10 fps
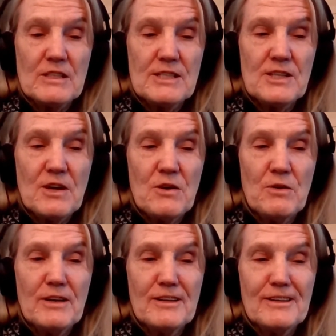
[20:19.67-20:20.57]

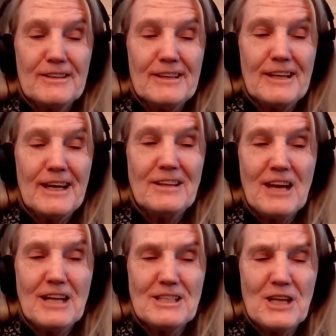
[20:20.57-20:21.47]
So at
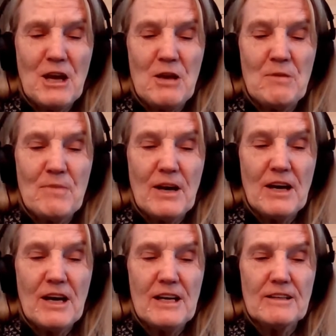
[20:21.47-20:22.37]
that time,
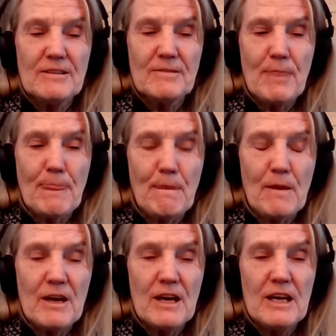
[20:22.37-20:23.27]
I
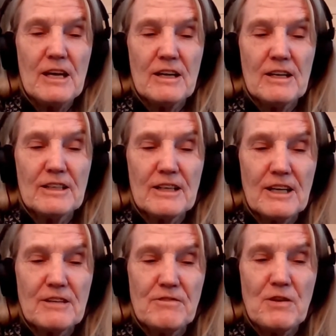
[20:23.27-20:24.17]

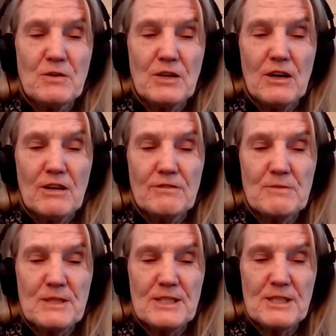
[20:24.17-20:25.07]
got a phone call
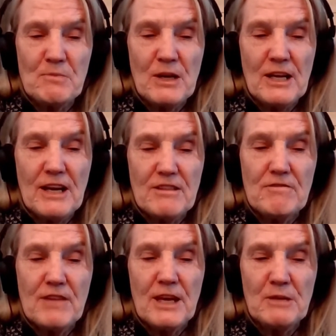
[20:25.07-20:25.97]
from someone at the
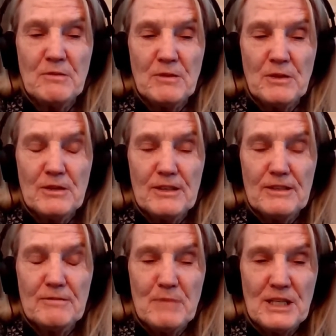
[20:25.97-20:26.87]
van
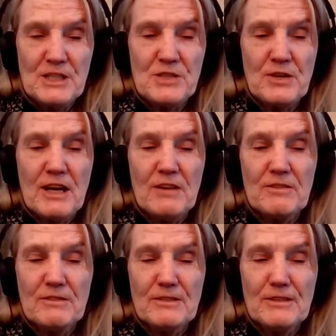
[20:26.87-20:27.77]
ministry.
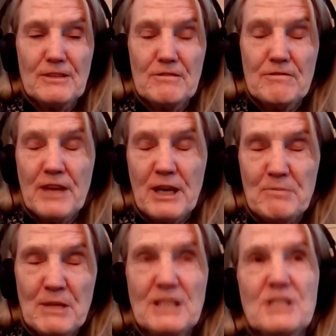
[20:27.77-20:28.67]
Now, van
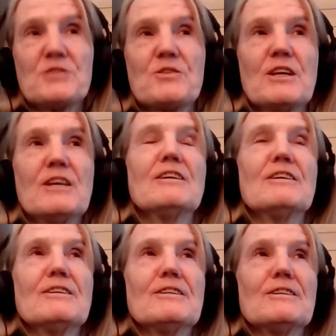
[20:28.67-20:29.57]
ministry
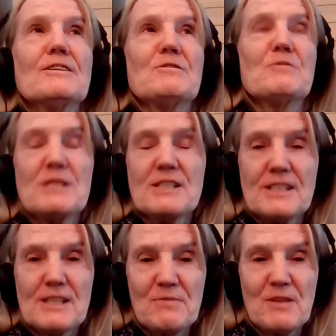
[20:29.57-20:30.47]
wasn't
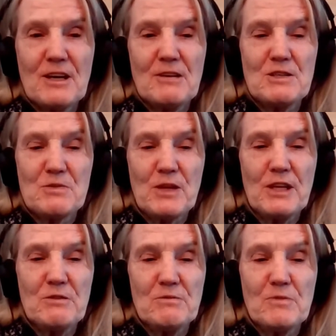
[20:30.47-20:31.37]
something I was
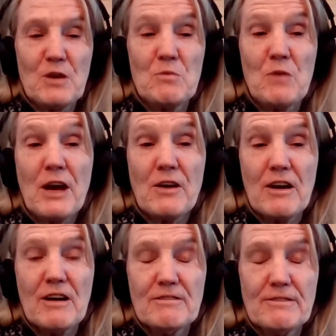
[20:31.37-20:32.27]
really aware
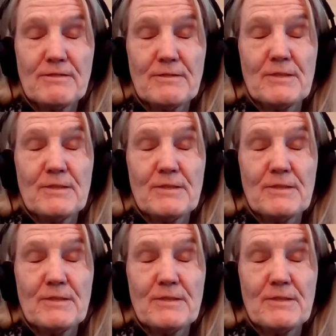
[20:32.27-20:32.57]
of,